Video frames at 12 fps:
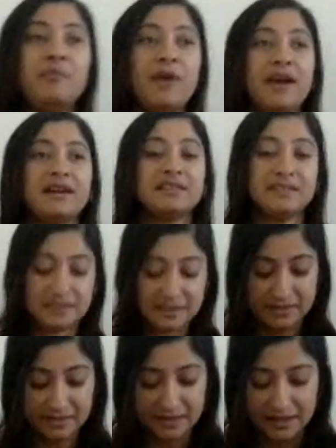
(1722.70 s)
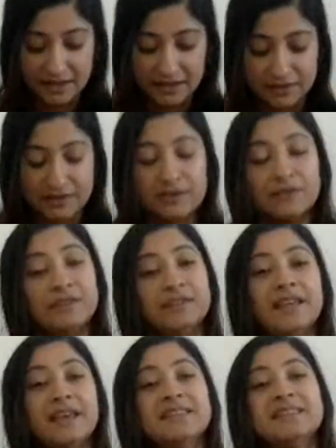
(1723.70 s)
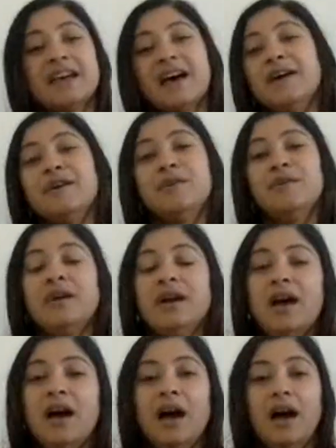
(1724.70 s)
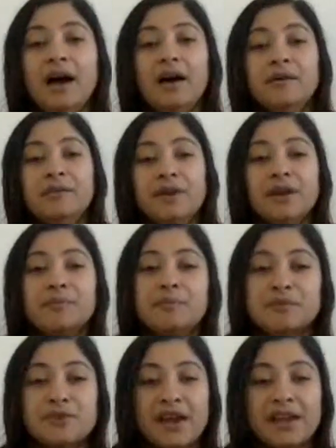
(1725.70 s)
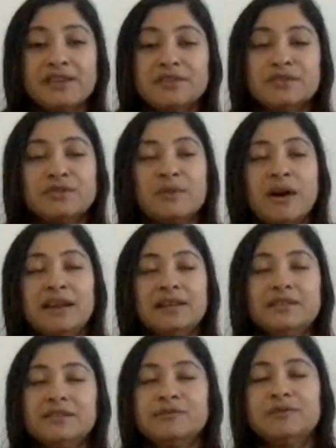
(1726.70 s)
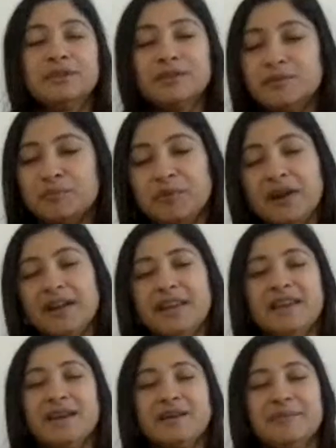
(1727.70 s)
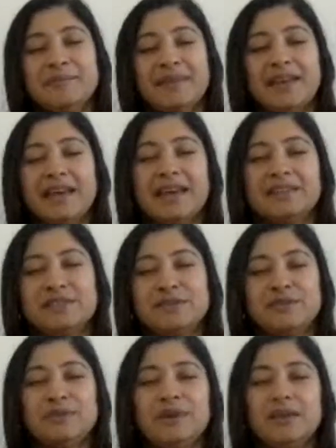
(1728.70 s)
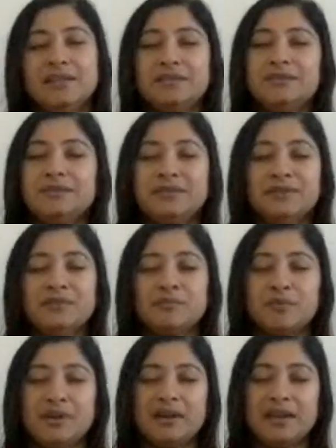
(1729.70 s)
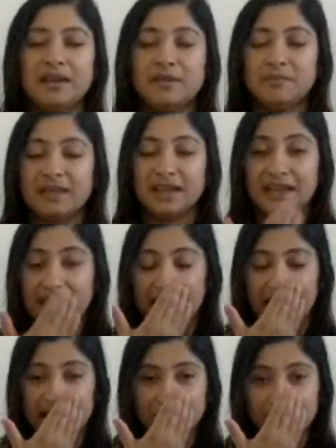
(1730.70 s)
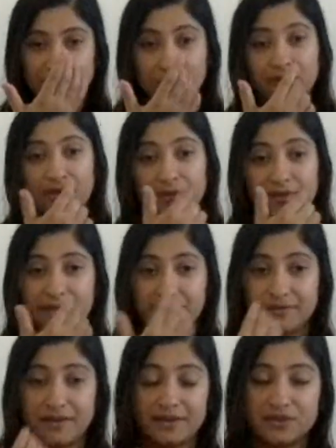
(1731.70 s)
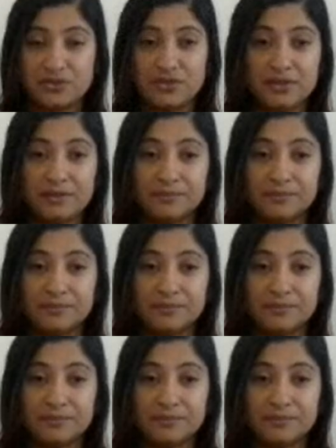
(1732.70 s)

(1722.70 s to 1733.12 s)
practices. So that's how we're trying to do Analom Vilom Pranayam. And to do Analom Vilom Pranayam, inhale through your left nostril